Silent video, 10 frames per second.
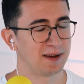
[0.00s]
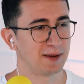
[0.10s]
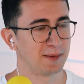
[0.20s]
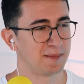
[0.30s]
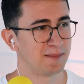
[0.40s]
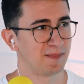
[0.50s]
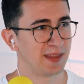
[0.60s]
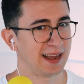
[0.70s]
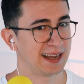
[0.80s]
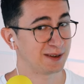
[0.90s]

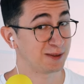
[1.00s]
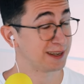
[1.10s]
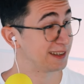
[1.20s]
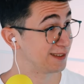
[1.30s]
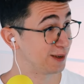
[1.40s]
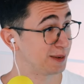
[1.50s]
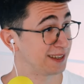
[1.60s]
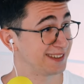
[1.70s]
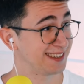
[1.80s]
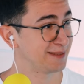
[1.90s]
I don't think it's
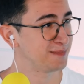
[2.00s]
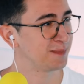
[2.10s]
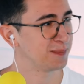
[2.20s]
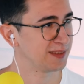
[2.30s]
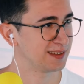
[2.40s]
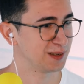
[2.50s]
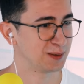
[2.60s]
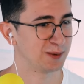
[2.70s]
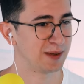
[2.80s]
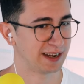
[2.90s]
stopping this time.
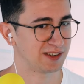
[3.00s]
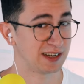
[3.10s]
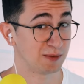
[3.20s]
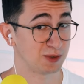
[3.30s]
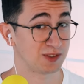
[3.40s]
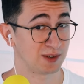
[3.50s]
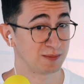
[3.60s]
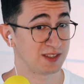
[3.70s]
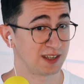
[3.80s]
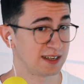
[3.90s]
So actually there was
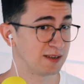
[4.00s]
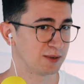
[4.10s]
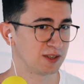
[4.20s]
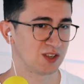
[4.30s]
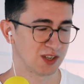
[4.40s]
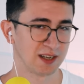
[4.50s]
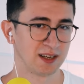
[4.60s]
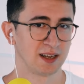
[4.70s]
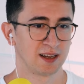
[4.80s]
some study which